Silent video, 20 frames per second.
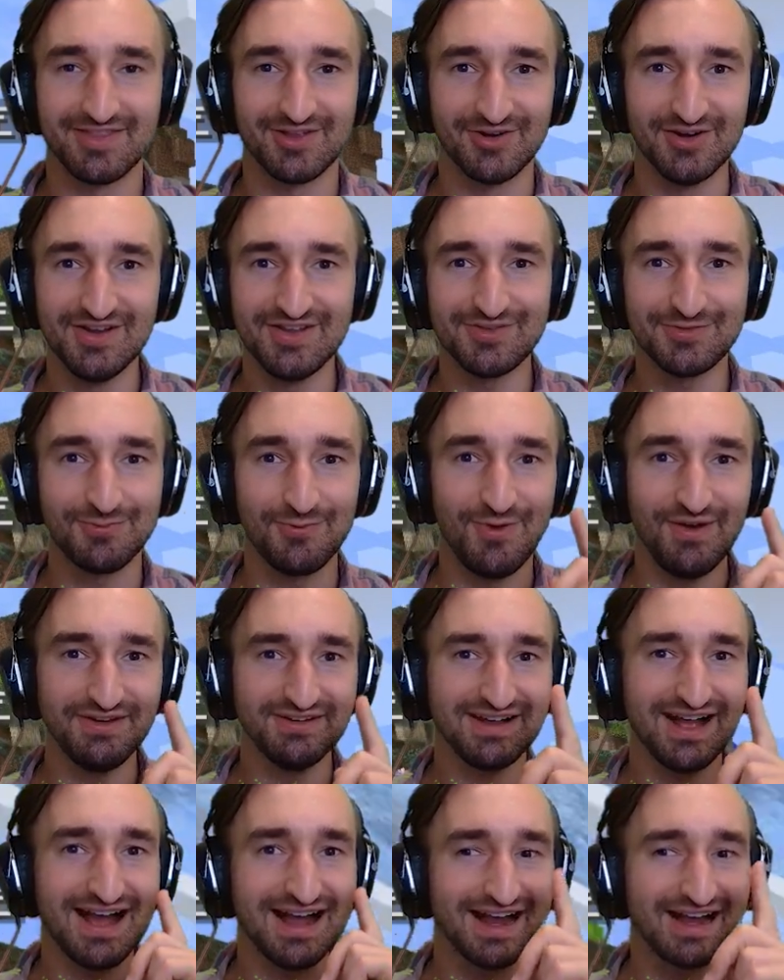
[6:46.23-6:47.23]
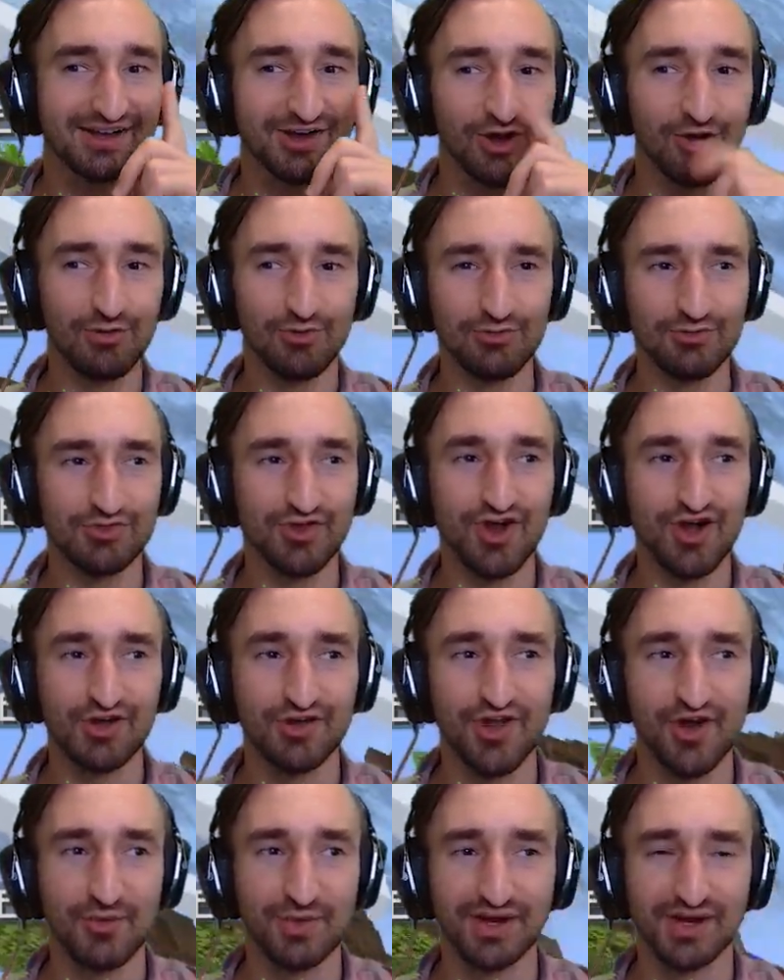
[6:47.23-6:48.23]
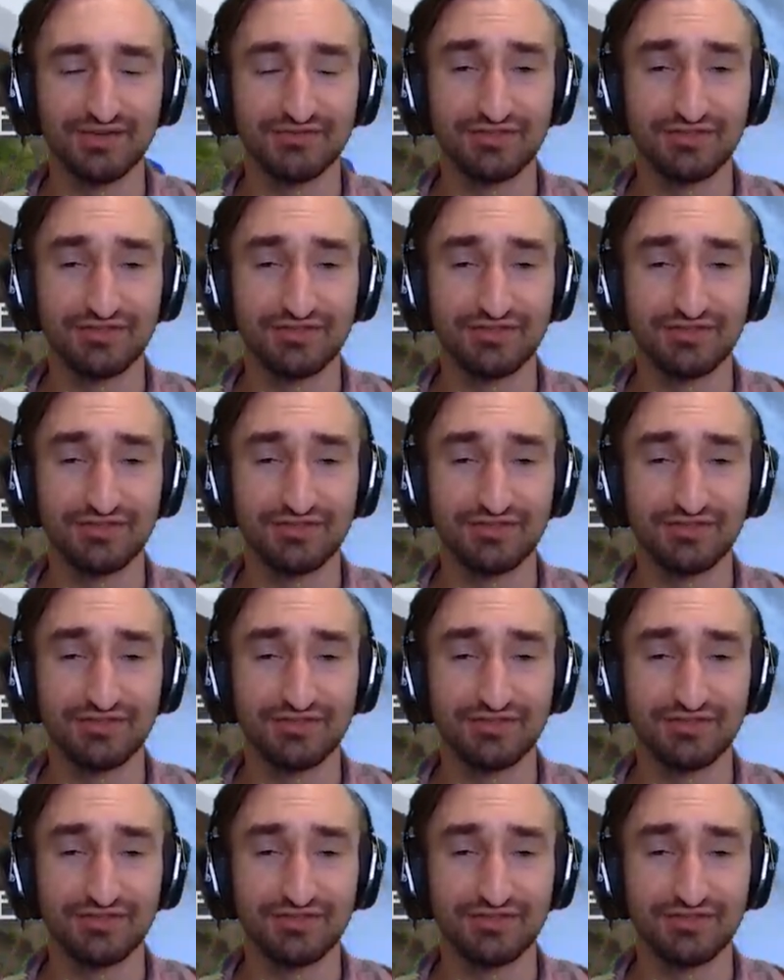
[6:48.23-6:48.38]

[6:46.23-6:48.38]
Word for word: There is one guy I know who's all-knowing of